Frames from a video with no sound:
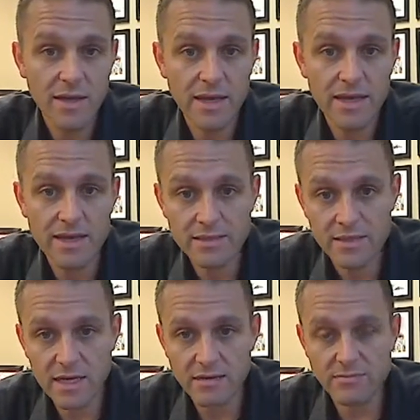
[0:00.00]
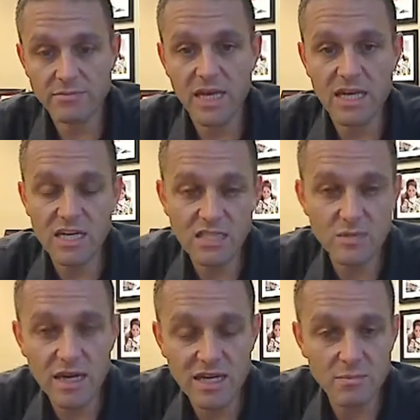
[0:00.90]
And
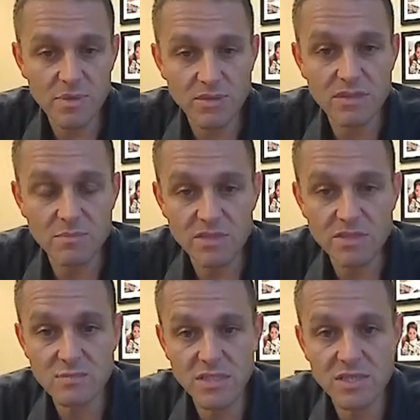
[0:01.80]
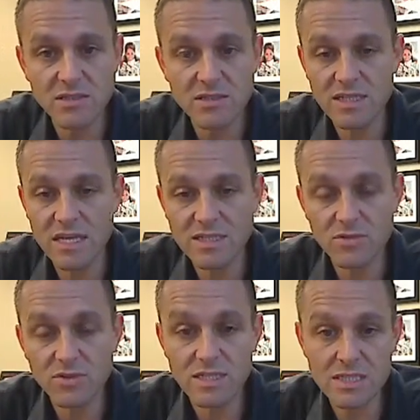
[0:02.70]
it builds and builds and builds and gets
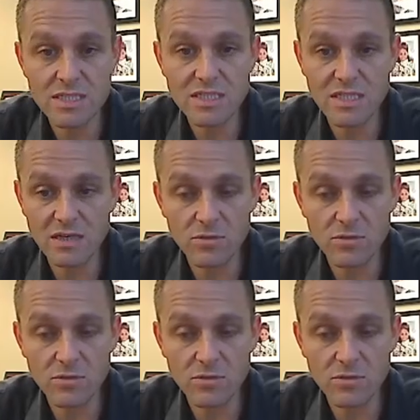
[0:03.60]
real consistent,